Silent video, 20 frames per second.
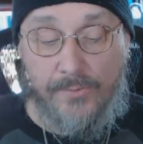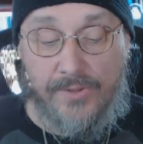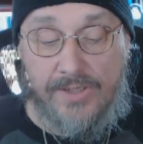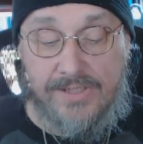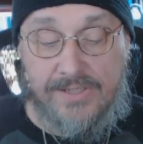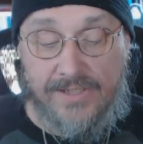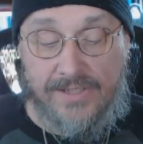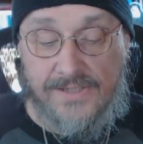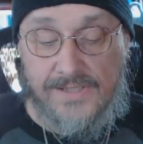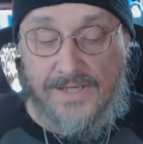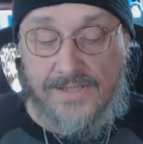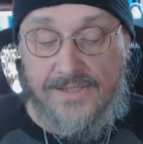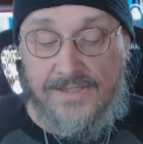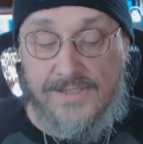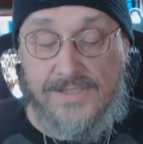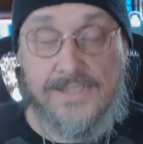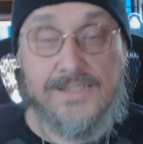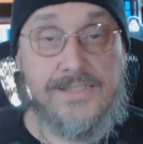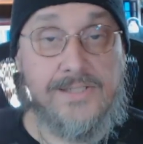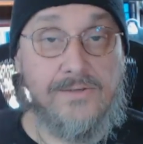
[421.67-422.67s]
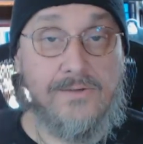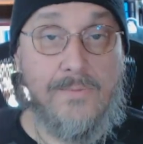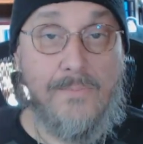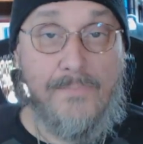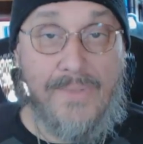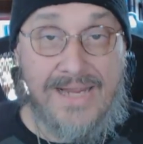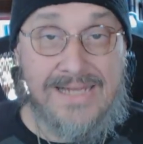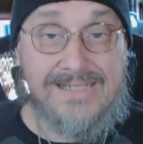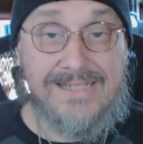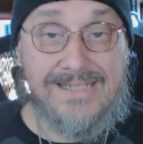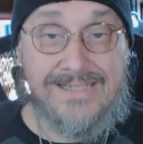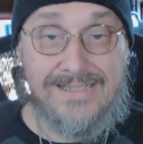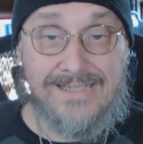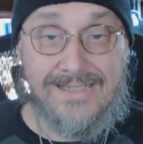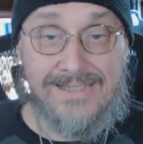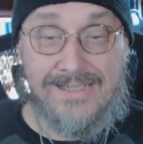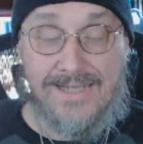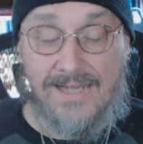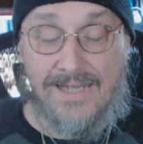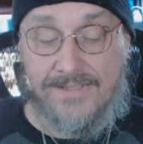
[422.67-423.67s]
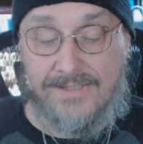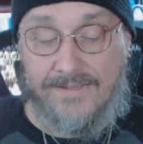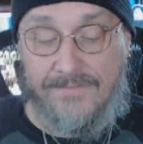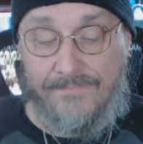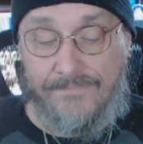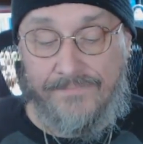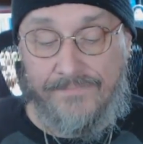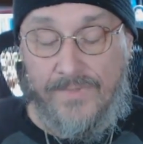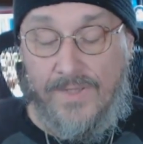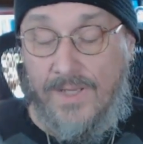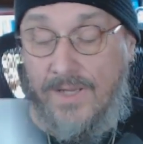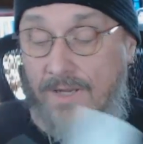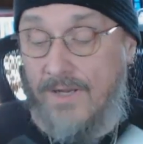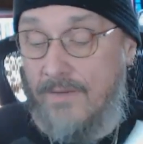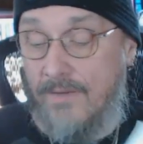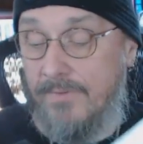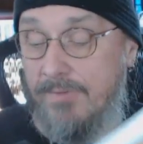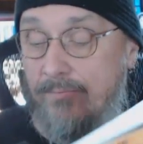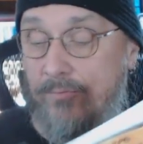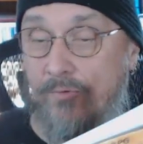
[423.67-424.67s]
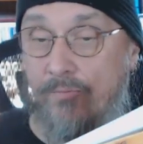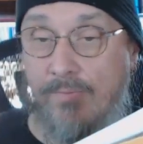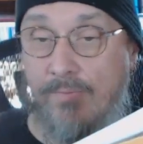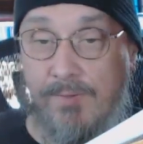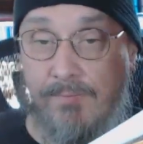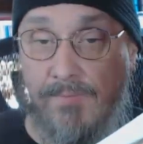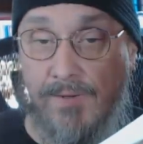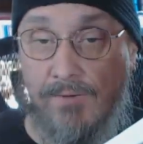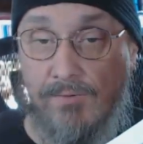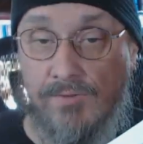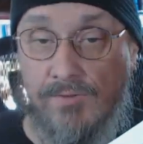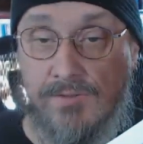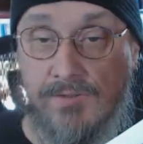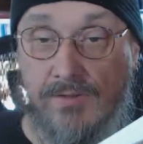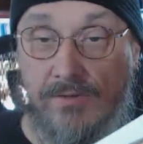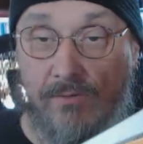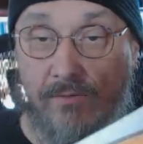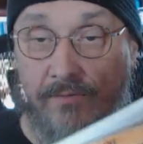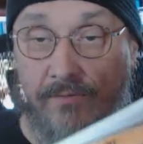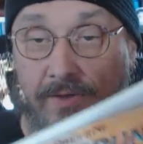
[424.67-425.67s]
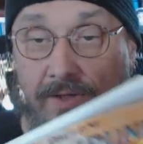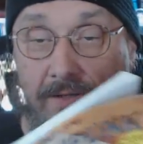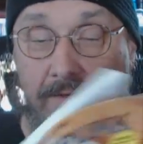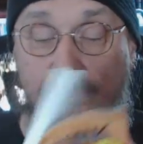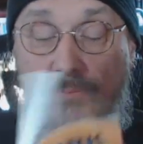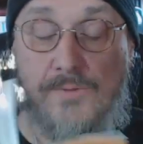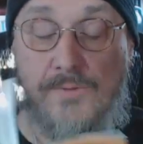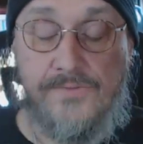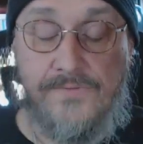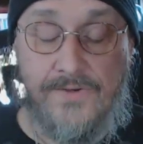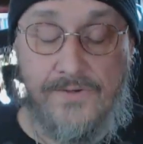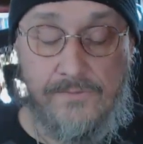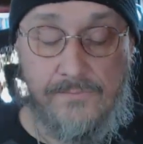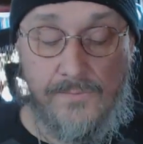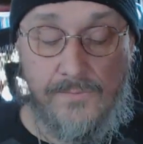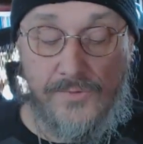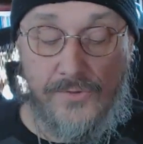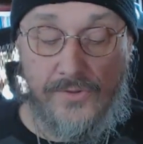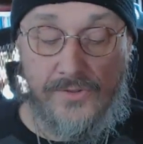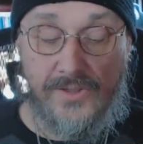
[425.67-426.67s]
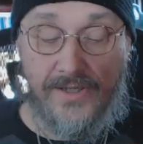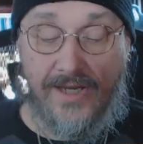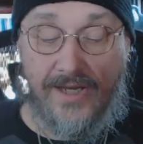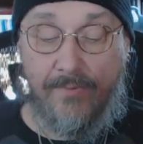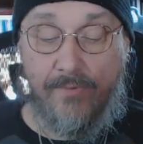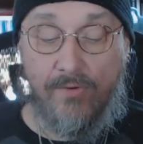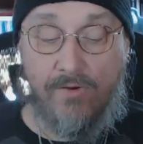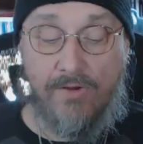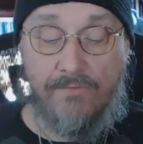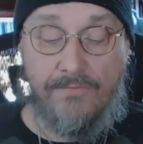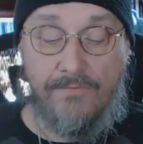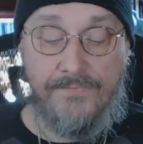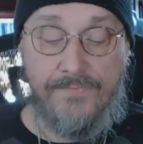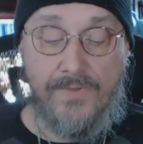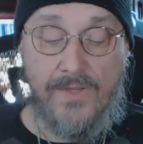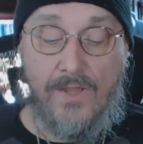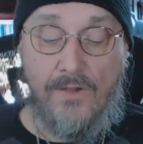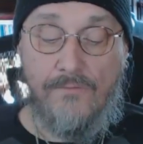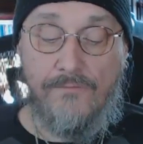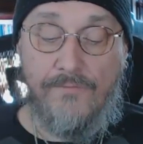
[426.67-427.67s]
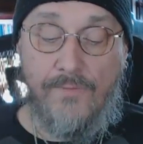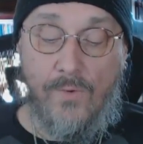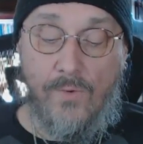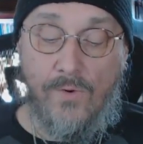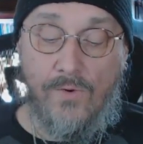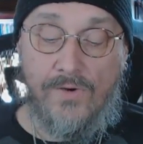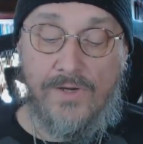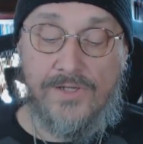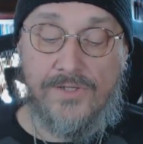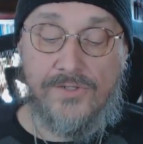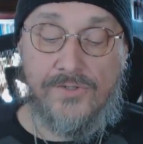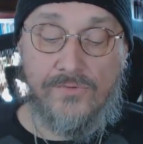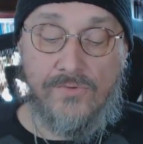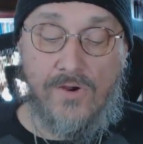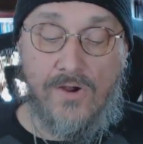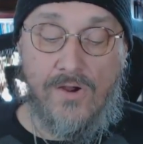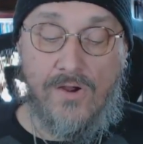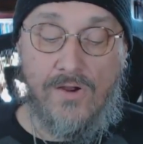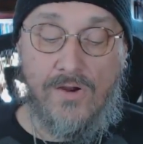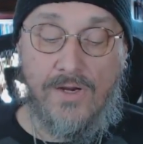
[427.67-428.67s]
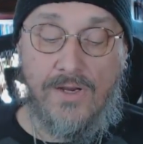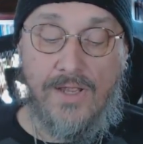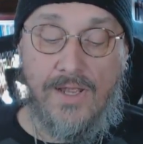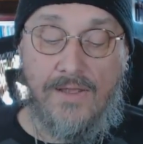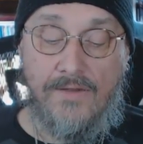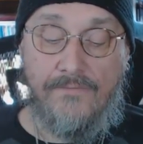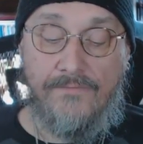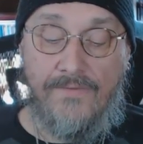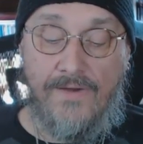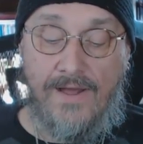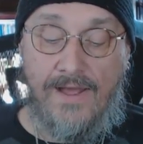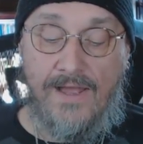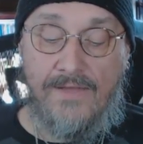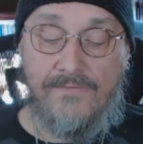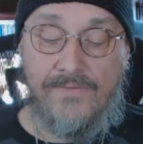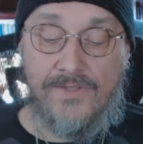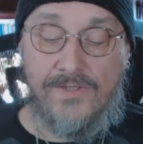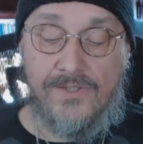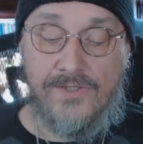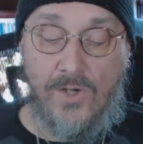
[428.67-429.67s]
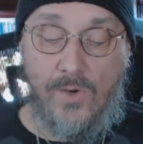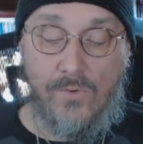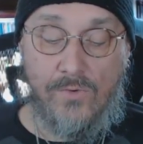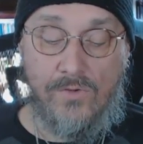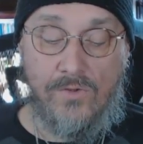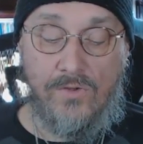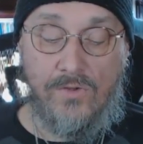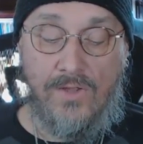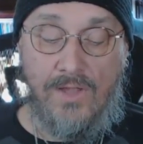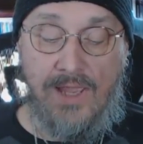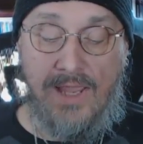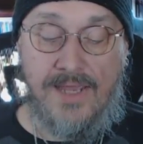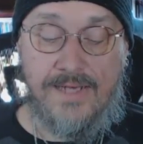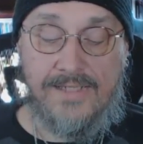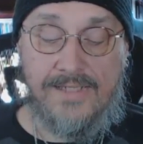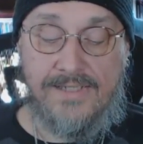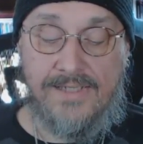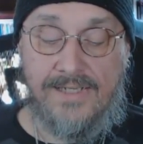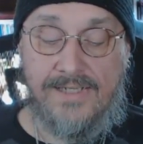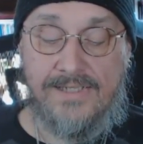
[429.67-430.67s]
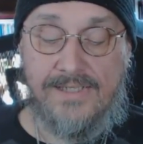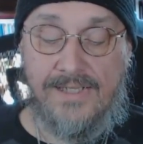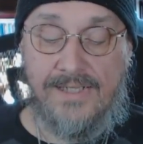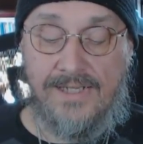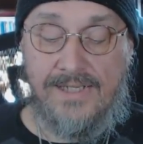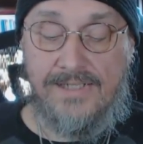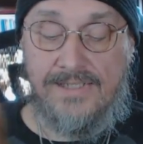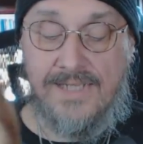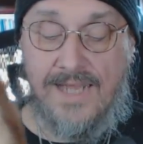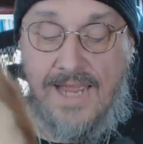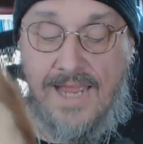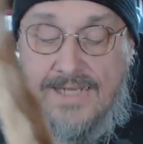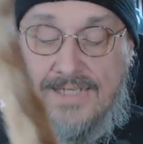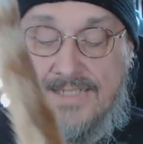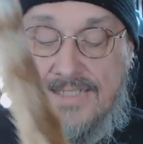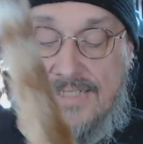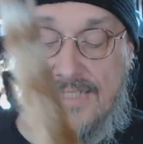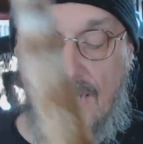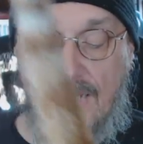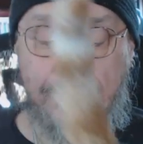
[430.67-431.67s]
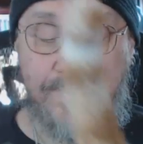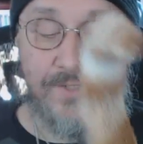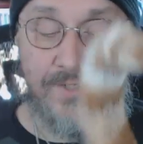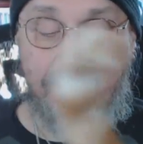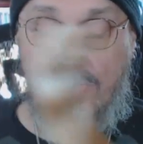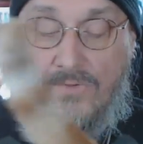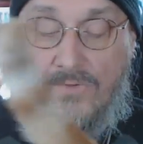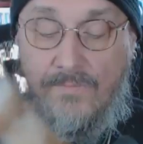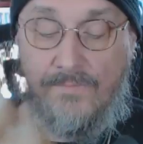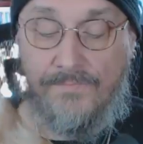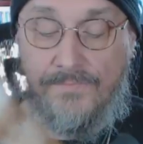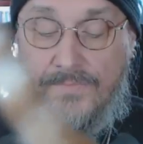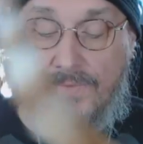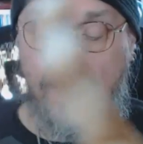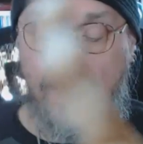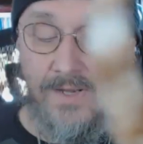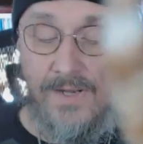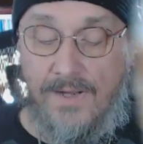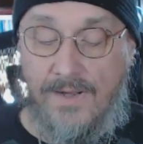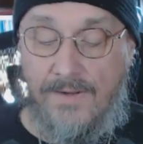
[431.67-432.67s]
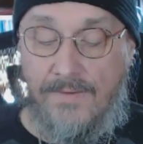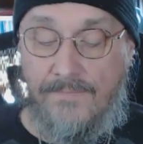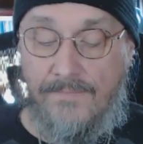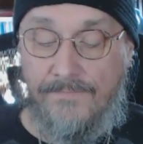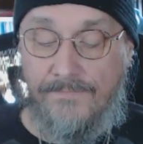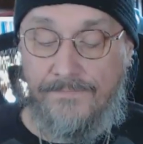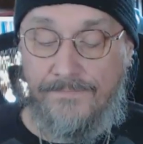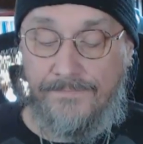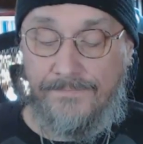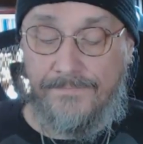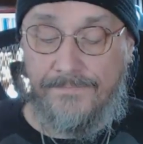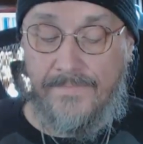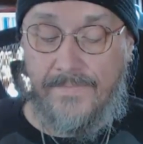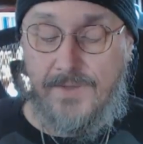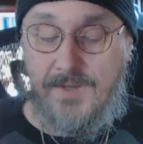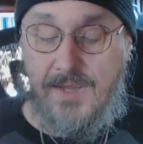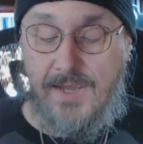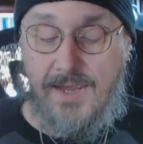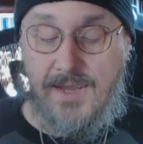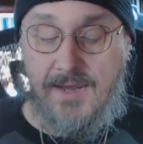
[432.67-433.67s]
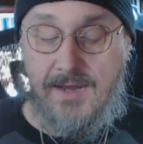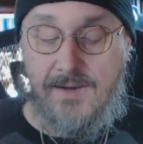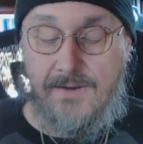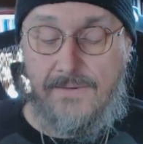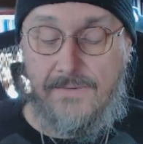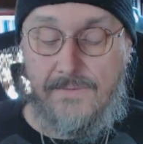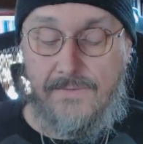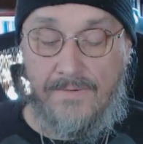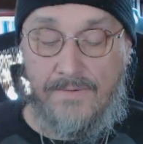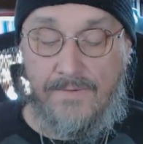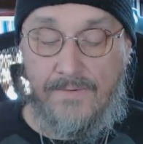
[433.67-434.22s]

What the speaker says: 3 successes, considered a basic success. Let me move my mouse. Hopefully, it'll pretend we're turning the camera off. 4 is strong. 5 is total. And 6 is exceptional. And